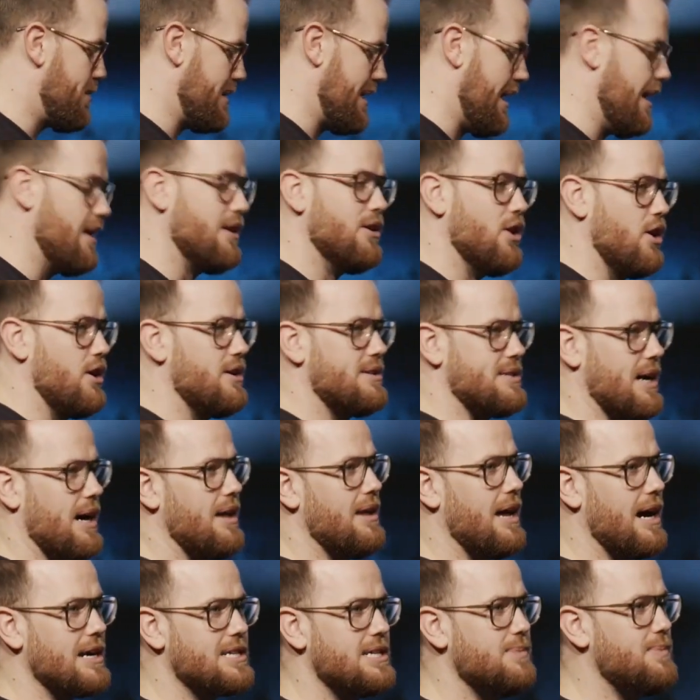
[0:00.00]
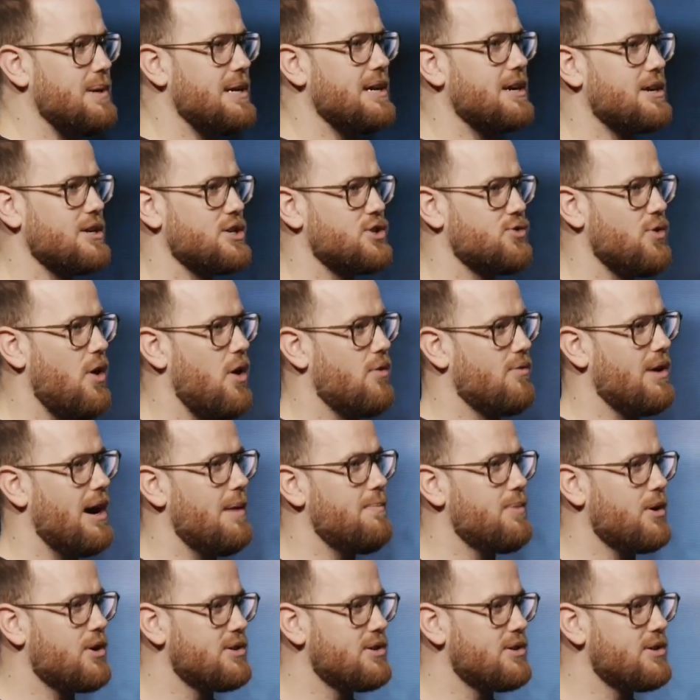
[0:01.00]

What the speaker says: But I learned I like to be in control, right?